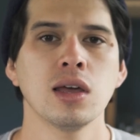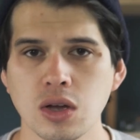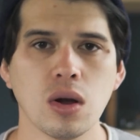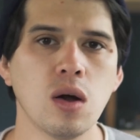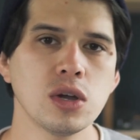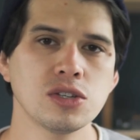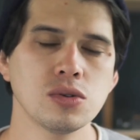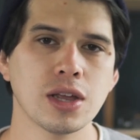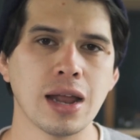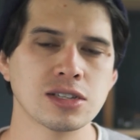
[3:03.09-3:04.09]
So always
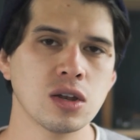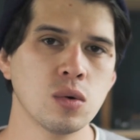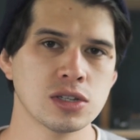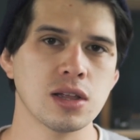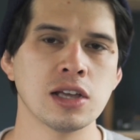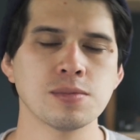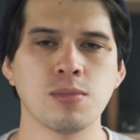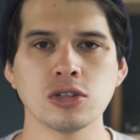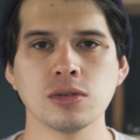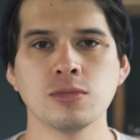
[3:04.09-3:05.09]
use it as lowest as
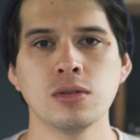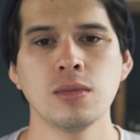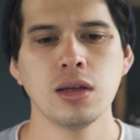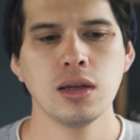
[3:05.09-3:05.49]
possible.